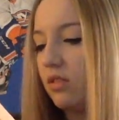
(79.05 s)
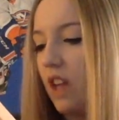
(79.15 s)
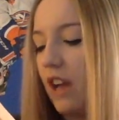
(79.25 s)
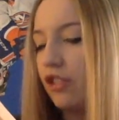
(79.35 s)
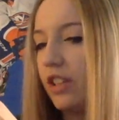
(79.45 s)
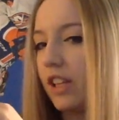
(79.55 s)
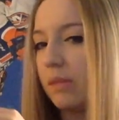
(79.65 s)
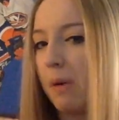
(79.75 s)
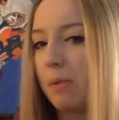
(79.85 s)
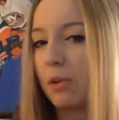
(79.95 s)
Actually, it
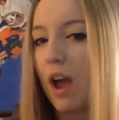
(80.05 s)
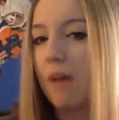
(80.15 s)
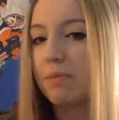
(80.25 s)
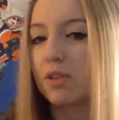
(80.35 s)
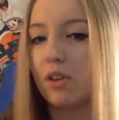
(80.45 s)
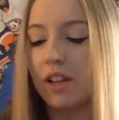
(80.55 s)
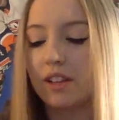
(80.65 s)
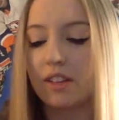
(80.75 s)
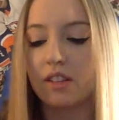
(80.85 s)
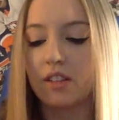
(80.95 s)
has bubble wrap, so
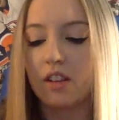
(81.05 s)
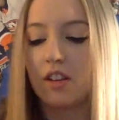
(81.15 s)
let's...